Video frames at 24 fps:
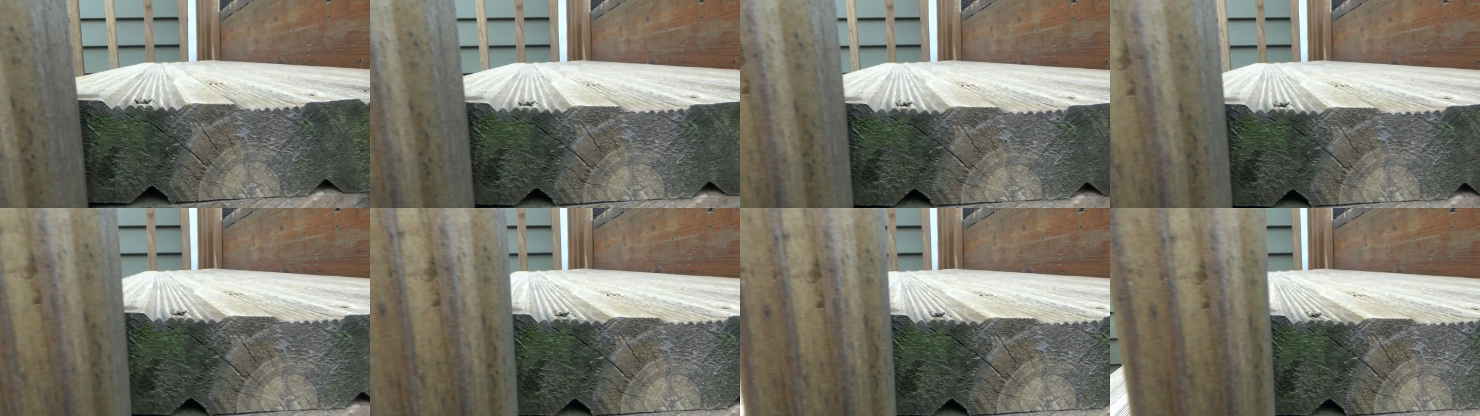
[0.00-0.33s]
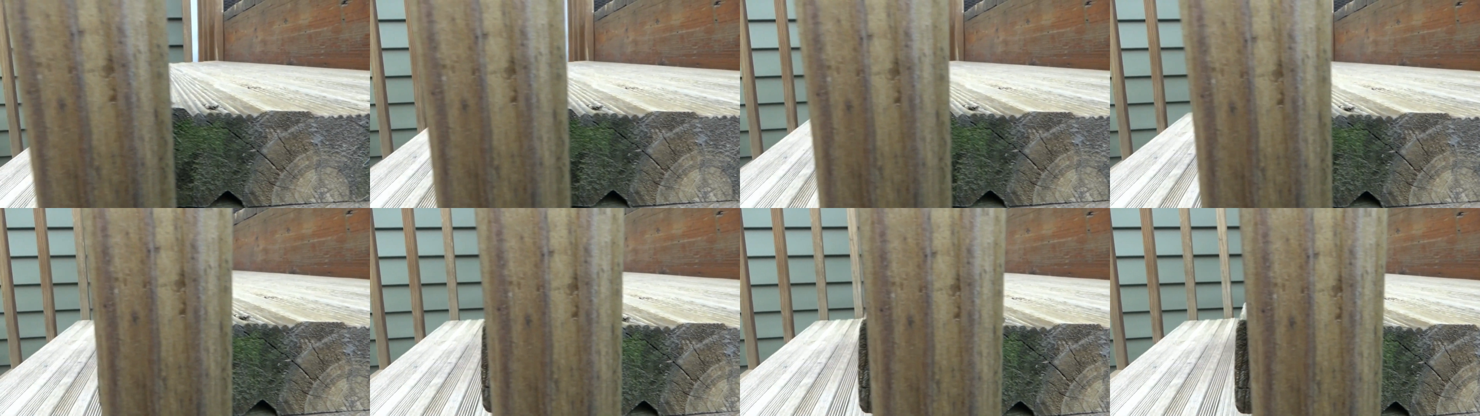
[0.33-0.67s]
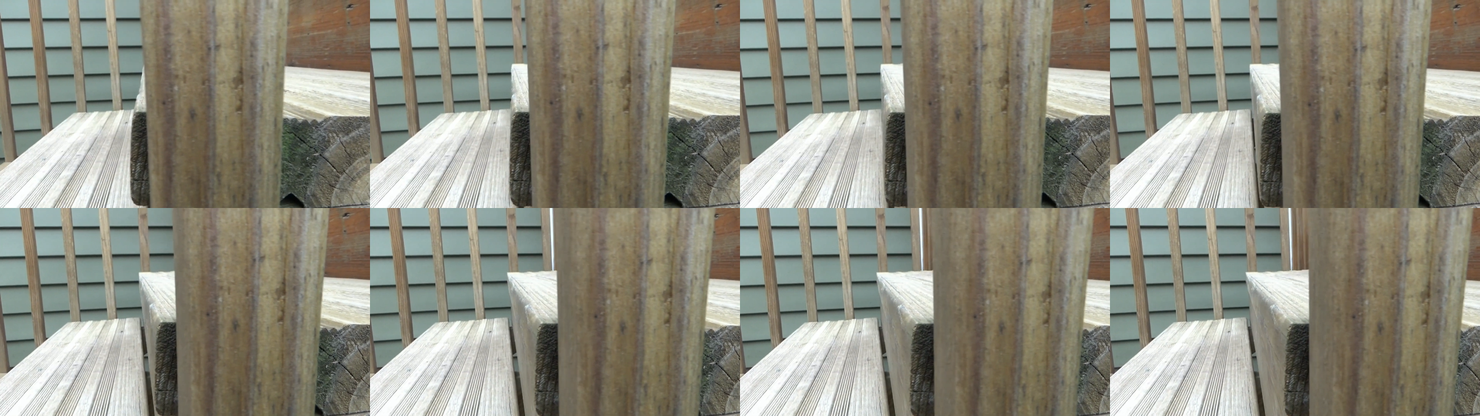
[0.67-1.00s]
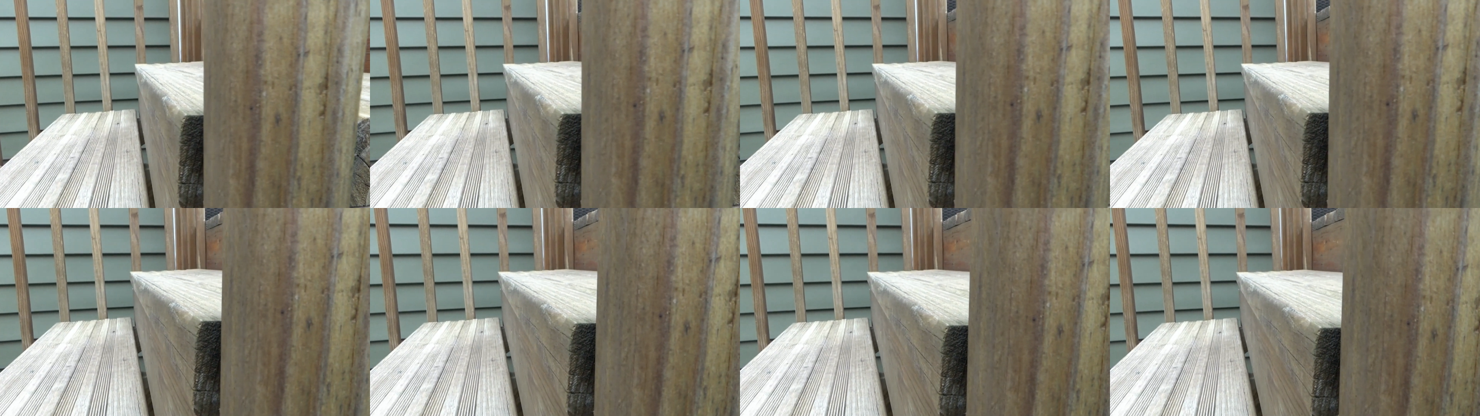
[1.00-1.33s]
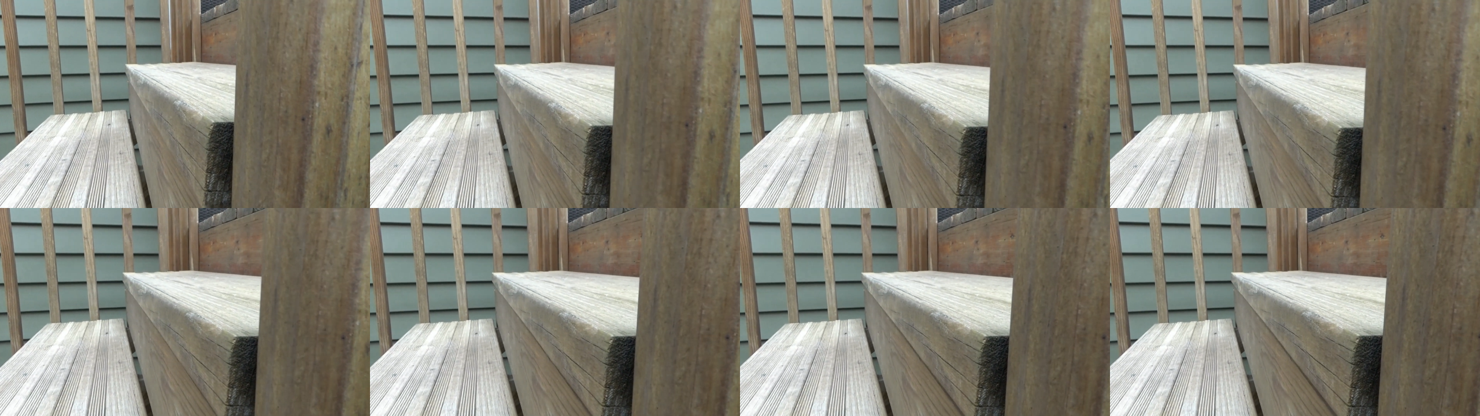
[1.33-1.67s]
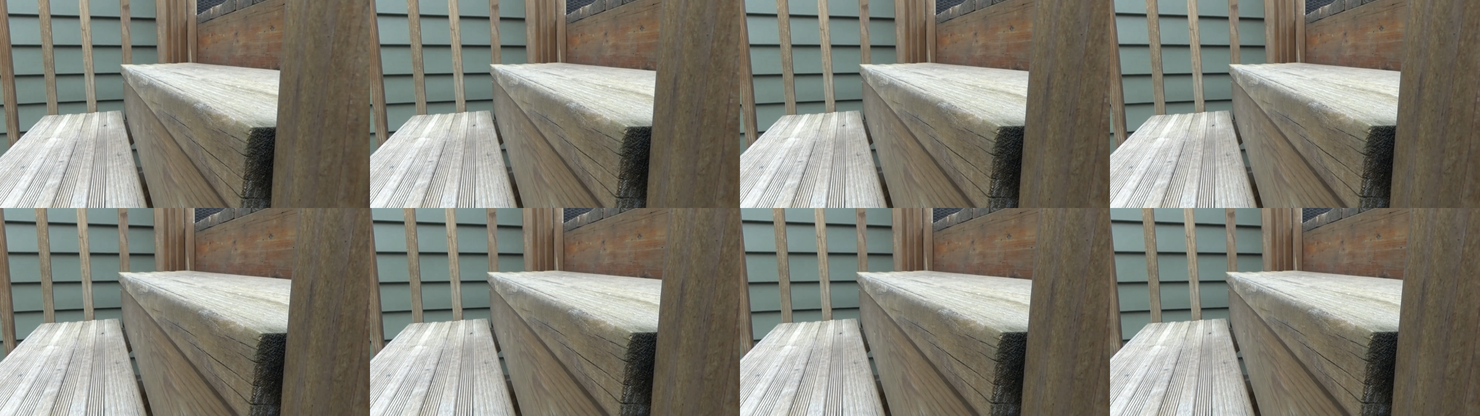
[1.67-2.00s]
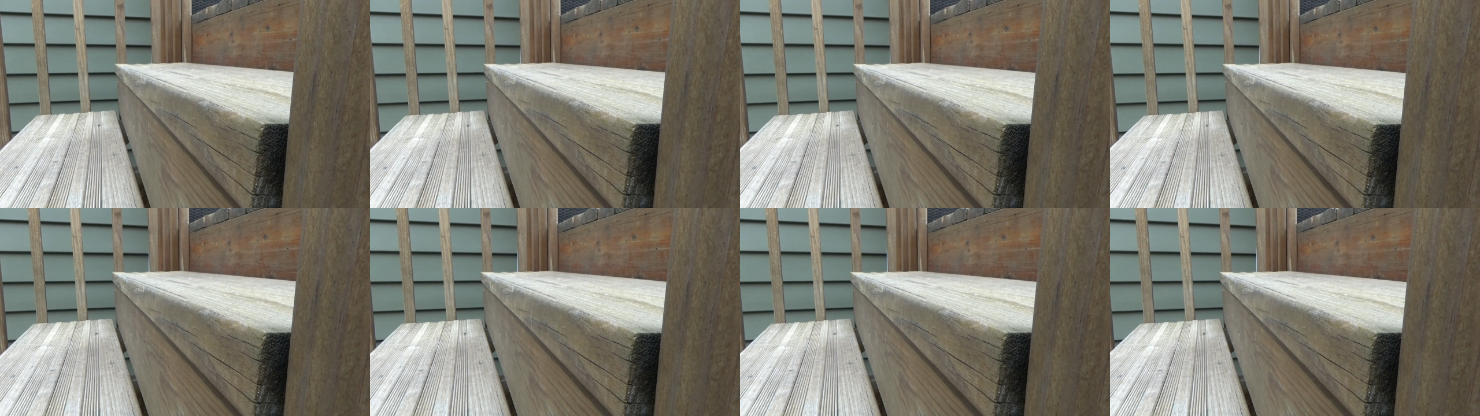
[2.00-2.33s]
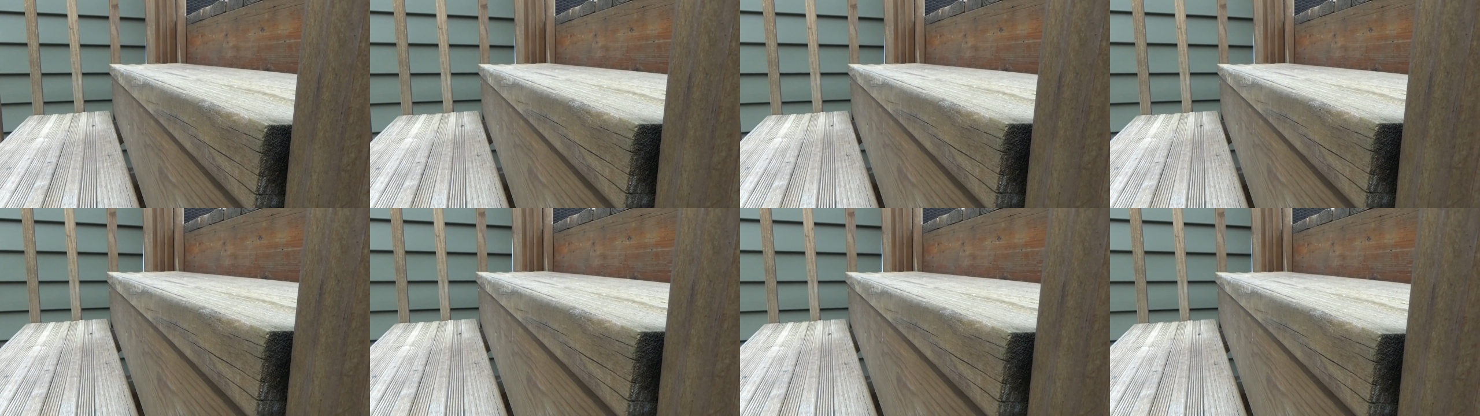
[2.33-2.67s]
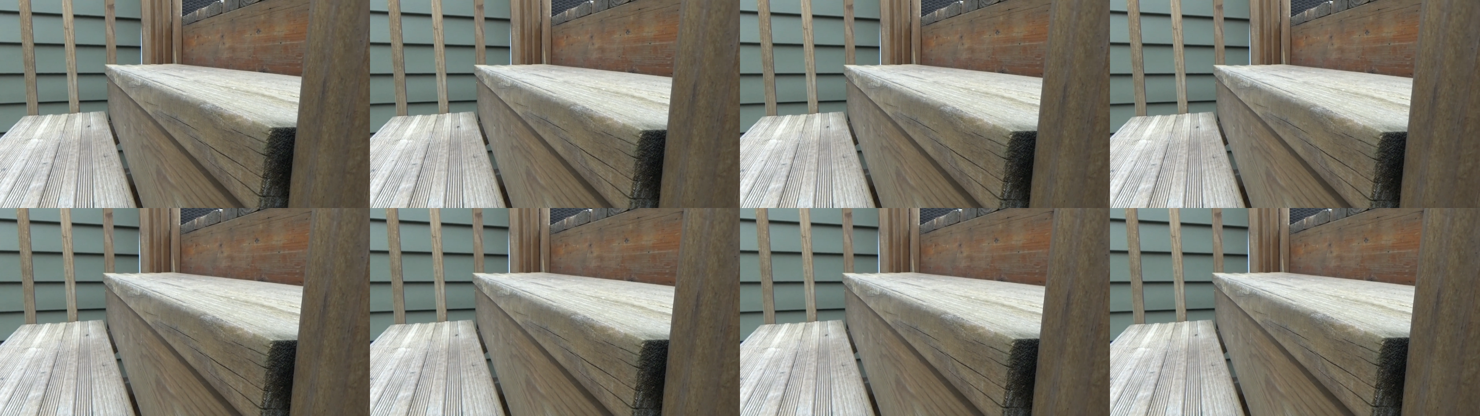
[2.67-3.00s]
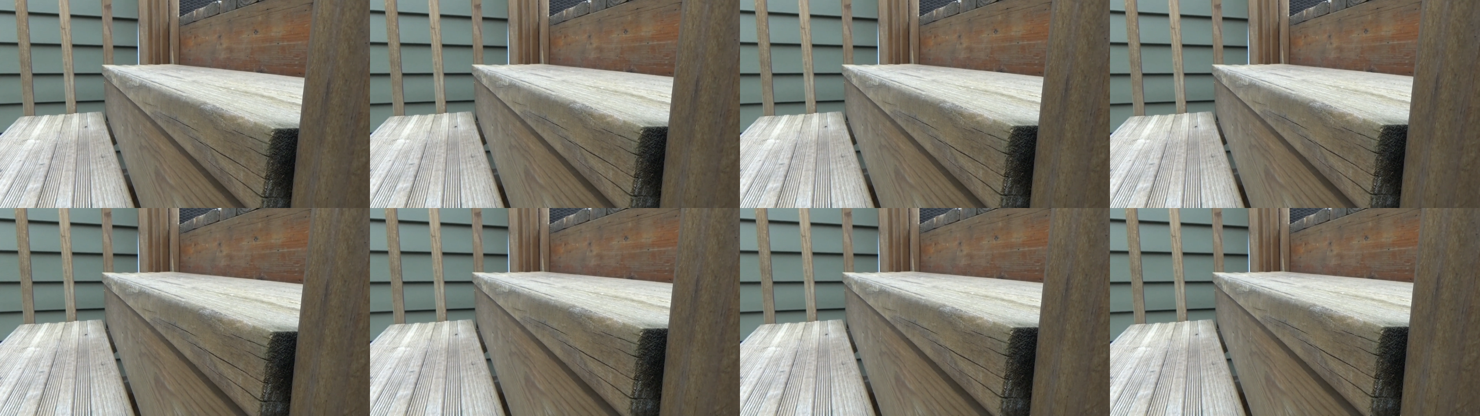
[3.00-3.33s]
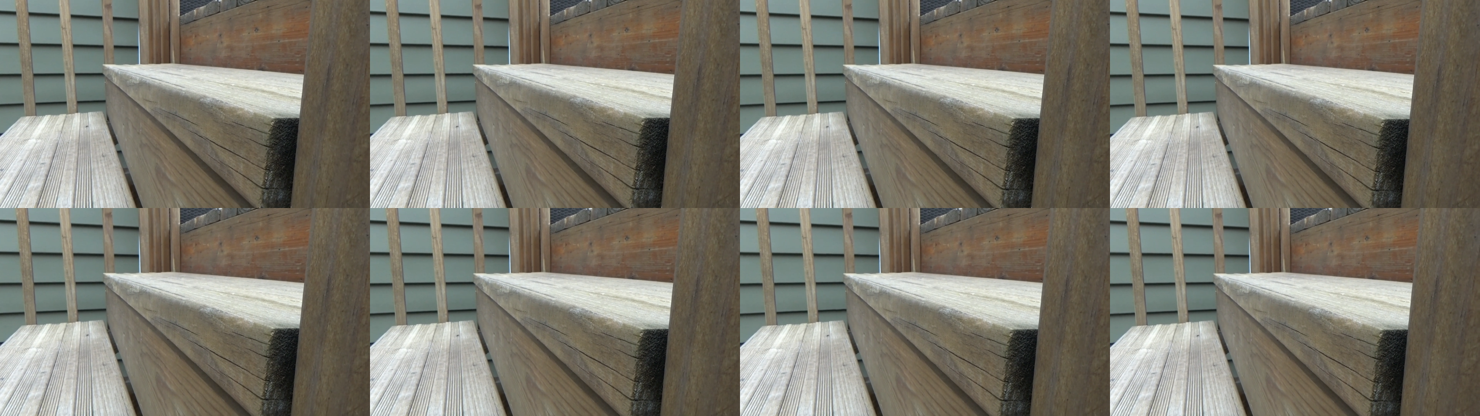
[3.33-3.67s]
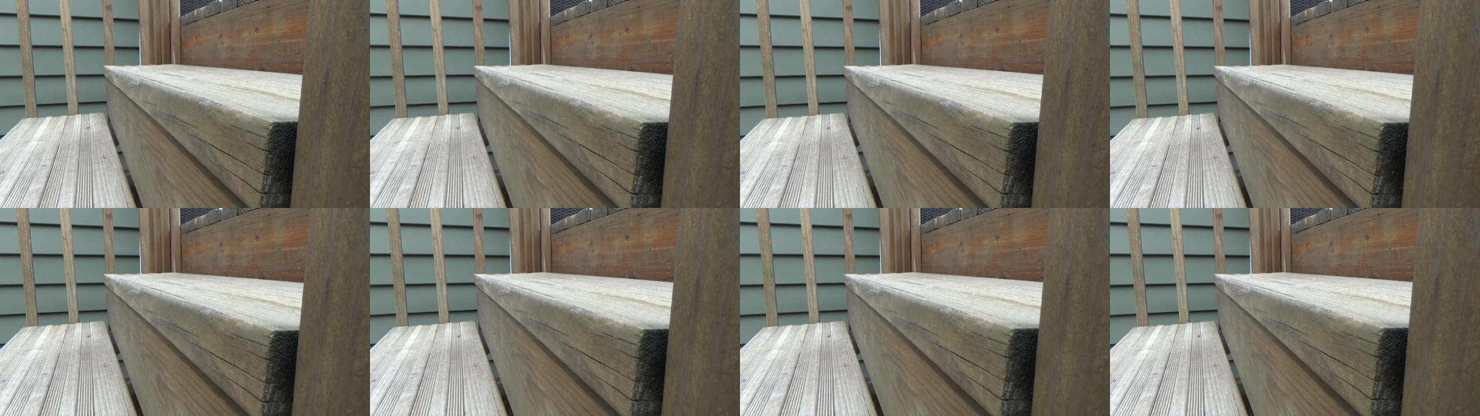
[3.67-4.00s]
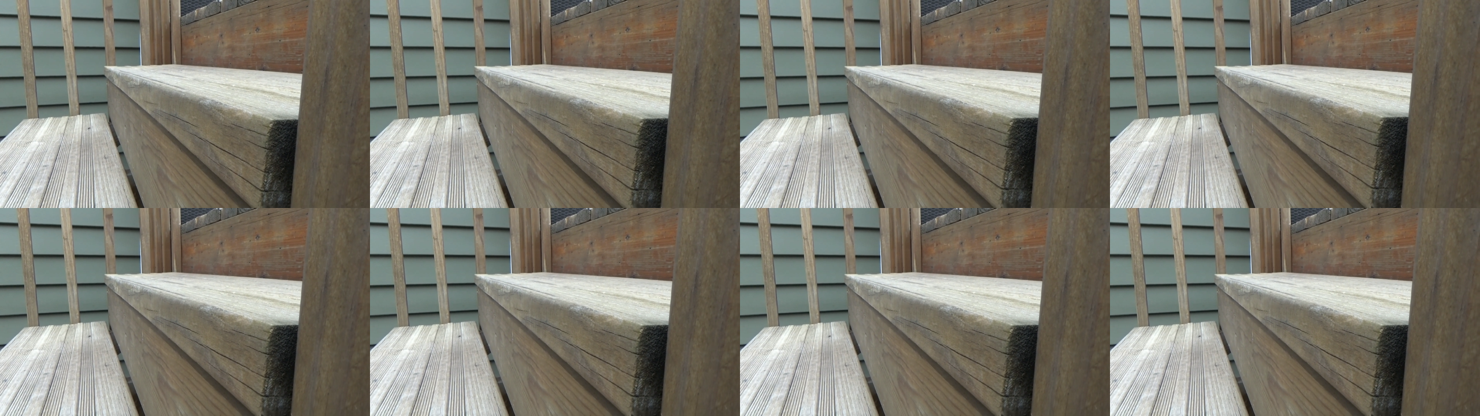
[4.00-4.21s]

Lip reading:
(no speaker visible)